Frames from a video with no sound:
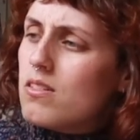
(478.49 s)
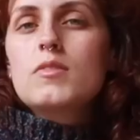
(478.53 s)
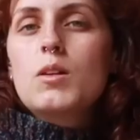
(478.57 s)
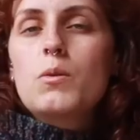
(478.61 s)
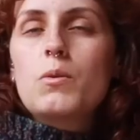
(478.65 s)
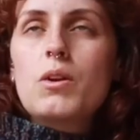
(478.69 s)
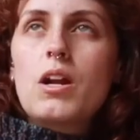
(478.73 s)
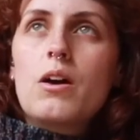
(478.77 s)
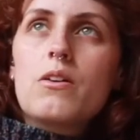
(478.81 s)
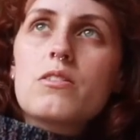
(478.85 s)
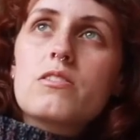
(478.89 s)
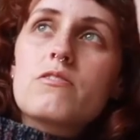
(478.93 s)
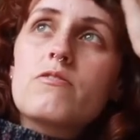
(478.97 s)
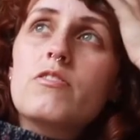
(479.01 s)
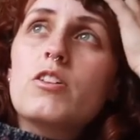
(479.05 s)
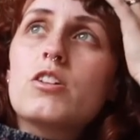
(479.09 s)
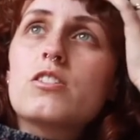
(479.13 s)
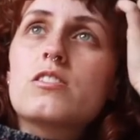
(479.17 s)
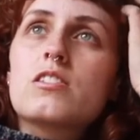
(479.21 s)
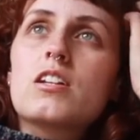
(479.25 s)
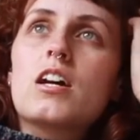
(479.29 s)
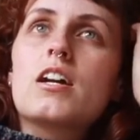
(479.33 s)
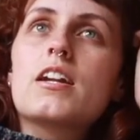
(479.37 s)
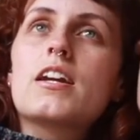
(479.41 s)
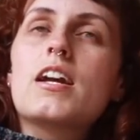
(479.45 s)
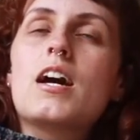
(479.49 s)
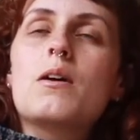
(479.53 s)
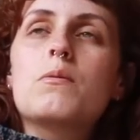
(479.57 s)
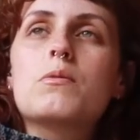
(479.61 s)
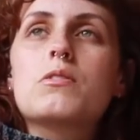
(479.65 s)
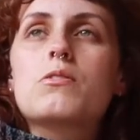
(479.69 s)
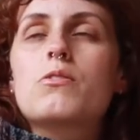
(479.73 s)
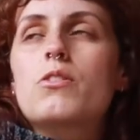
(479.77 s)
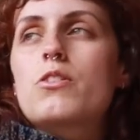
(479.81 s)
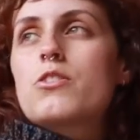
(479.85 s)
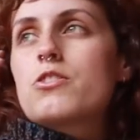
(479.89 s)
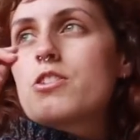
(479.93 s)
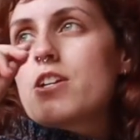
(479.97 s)
When I was first starting out
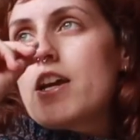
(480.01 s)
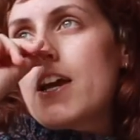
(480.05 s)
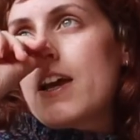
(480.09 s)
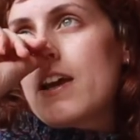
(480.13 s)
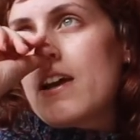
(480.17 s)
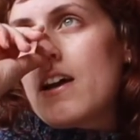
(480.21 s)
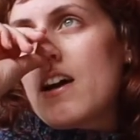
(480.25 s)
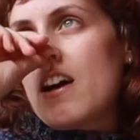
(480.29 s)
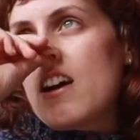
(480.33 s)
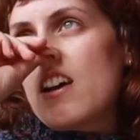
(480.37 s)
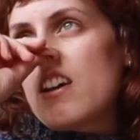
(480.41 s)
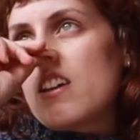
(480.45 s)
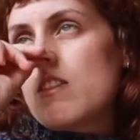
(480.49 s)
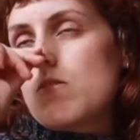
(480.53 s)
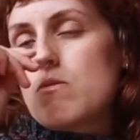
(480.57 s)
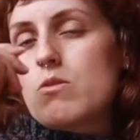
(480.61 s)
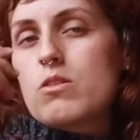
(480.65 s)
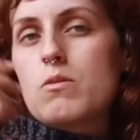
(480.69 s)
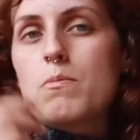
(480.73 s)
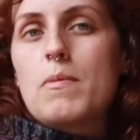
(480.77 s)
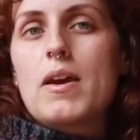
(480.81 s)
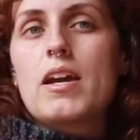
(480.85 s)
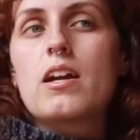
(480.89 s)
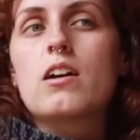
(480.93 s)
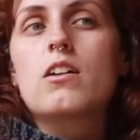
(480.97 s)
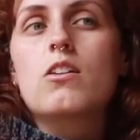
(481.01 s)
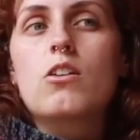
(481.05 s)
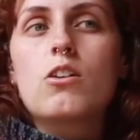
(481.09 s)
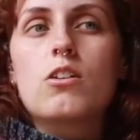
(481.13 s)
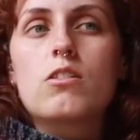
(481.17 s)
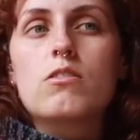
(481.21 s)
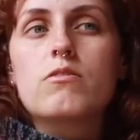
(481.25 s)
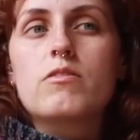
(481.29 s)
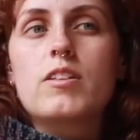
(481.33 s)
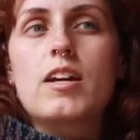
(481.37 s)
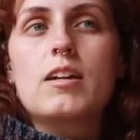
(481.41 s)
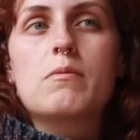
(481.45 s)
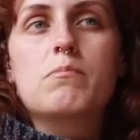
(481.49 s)
with crochet, I would make a lot
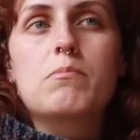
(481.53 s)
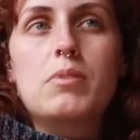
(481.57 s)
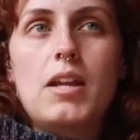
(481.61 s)
of like